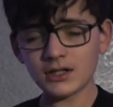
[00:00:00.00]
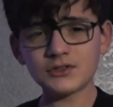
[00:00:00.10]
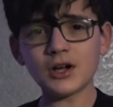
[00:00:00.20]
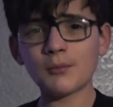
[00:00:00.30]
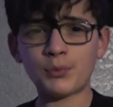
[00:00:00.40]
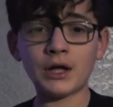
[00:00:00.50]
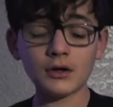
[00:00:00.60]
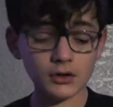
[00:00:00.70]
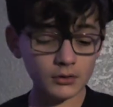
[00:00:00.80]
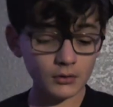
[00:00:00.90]
it's not
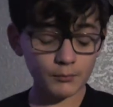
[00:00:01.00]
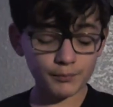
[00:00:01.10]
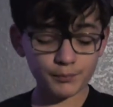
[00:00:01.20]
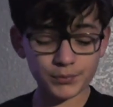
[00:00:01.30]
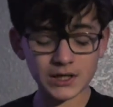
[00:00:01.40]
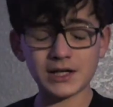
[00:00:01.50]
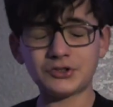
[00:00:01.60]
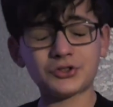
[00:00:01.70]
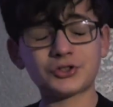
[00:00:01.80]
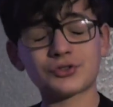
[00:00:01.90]
big, but
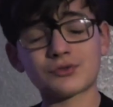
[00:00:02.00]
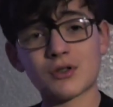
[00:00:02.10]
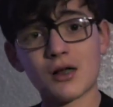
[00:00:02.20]
it's